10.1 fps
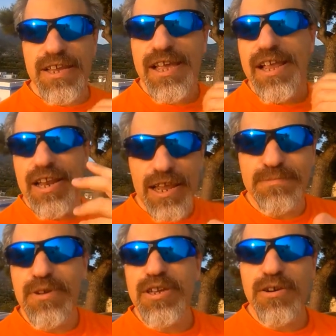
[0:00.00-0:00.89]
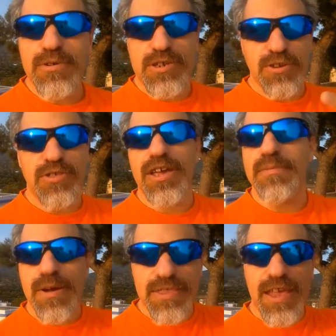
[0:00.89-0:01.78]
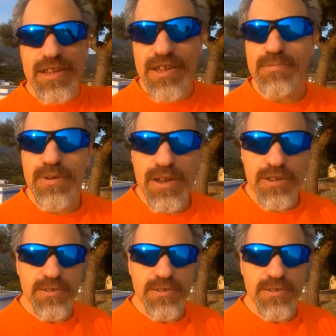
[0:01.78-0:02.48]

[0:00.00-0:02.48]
Let me know what you think about that down below.